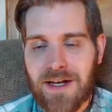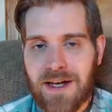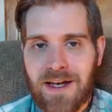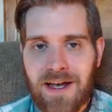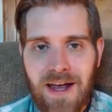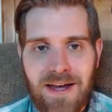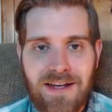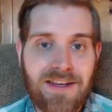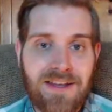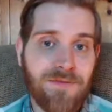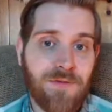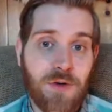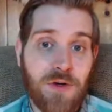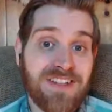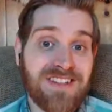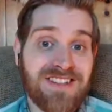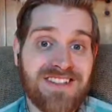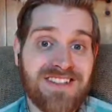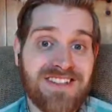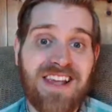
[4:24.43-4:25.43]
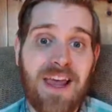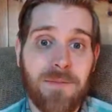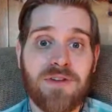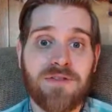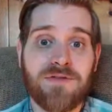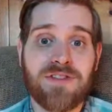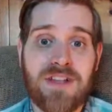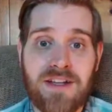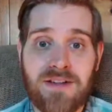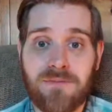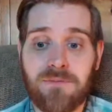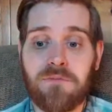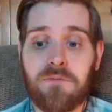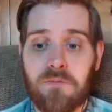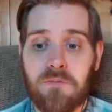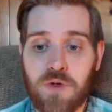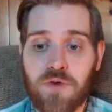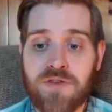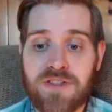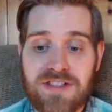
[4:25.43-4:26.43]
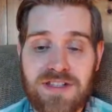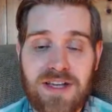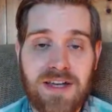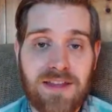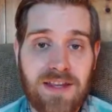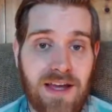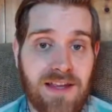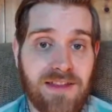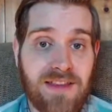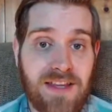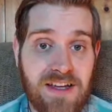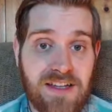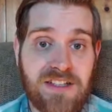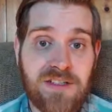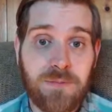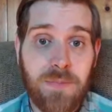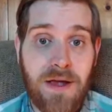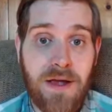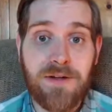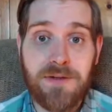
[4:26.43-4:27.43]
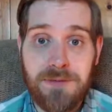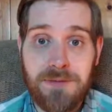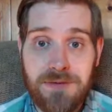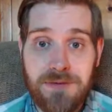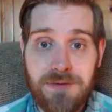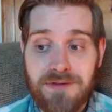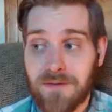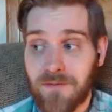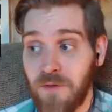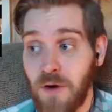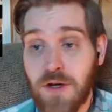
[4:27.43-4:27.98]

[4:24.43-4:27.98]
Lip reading: and give you an example of said movies like that. The Expendables.